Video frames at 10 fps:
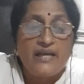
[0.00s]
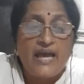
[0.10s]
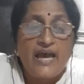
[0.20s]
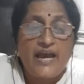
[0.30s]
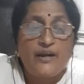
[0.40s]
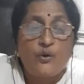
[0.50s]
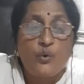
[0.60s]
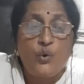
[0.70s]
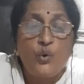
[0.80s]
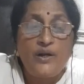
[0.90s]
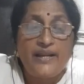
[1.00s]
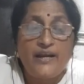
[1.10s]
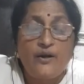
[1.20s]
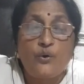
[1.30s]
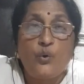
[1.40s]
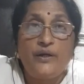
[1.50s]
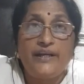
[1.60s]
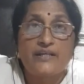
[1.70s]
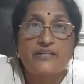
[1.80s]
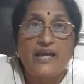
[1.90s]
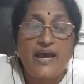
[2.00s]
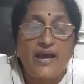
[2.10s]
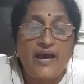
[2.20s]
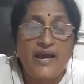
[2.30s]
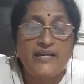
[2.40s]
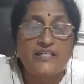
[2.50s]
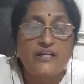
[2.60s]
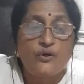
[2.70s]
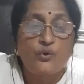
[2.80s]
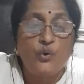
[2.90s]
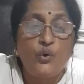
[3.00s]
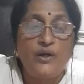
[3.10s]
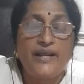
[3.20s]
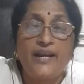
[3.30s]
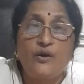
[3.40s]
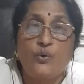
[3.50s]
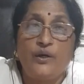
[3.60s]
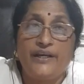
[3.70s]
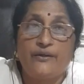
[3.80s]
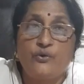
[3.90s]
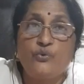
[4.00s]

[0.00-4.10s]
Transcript: and rolled it and rolled it.